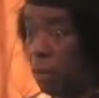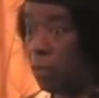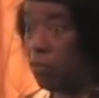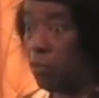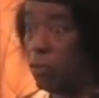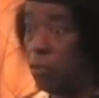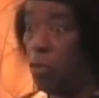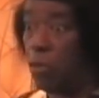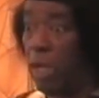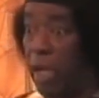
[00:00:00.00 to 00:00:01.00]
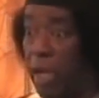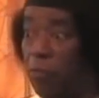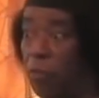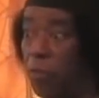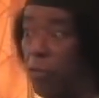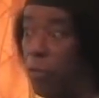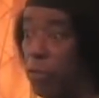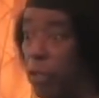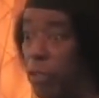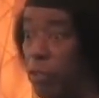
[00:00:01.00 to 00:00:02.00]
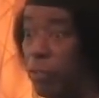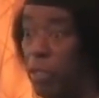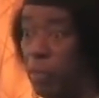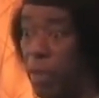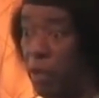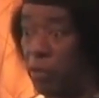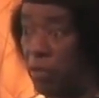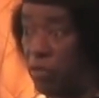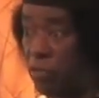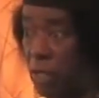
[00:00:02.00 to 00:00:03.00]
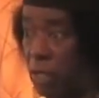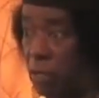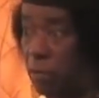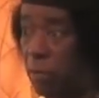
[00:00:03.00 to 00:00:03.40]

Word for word: And so you're going to have to learn a little bit about estate